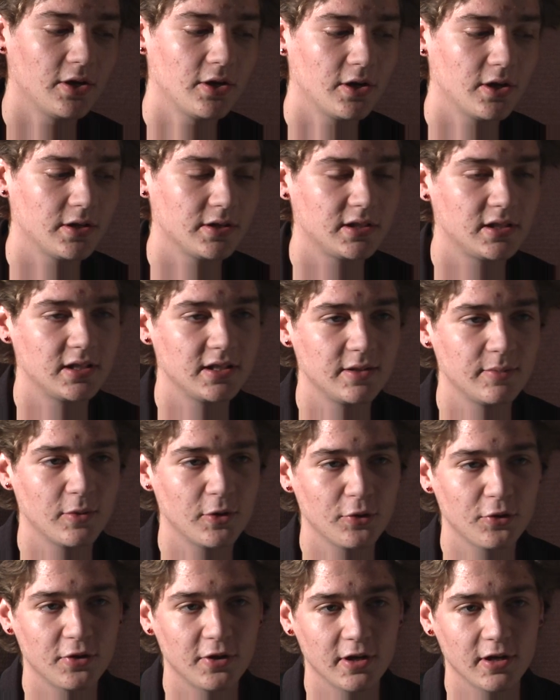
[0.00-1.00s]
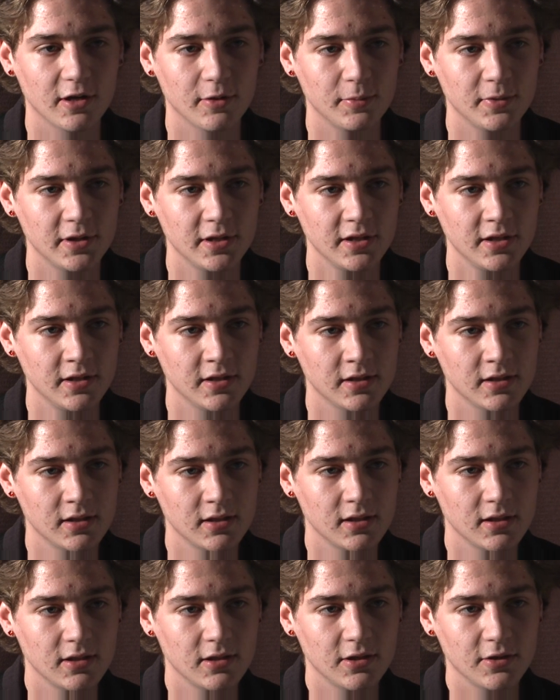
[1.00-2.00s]
on chemotherapy
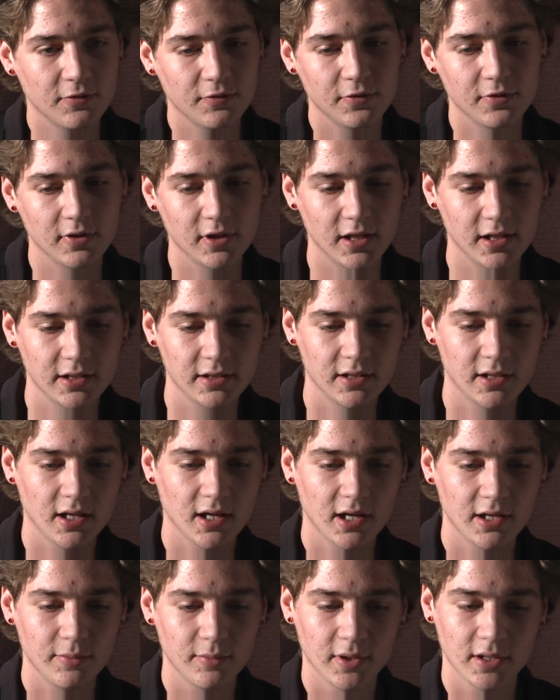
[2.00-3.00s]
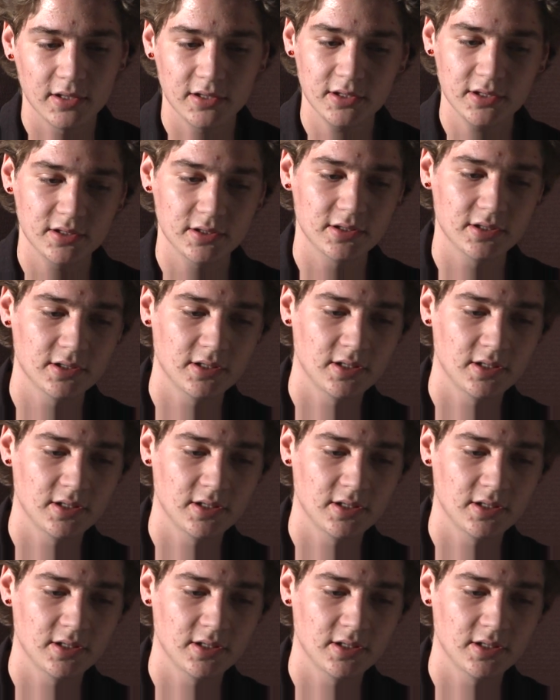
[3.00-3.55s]
for like 9 months,